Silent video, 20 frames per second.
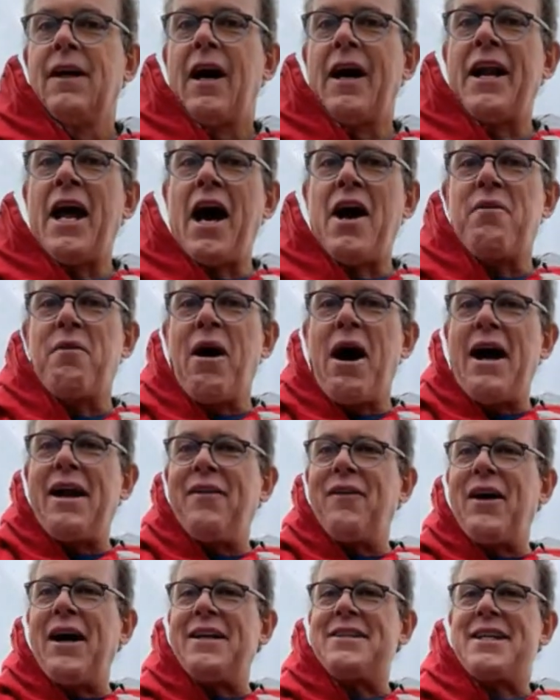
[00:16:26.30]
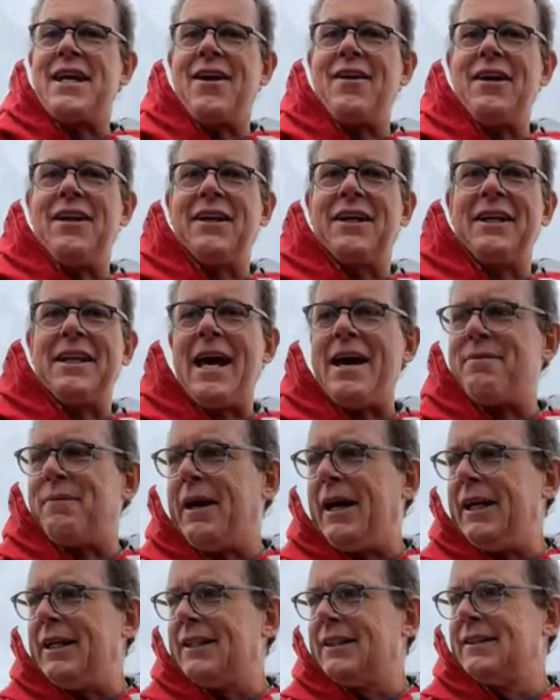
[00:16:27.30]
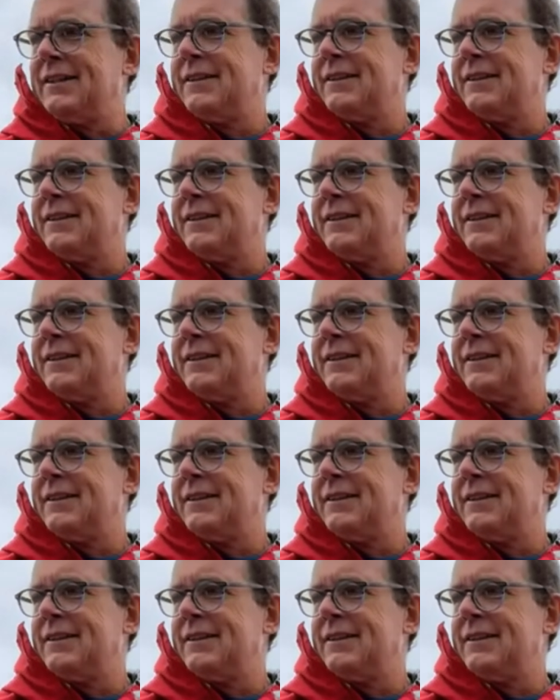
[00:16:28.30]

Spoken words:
I know, right? Right, Terry? Look at that, mate.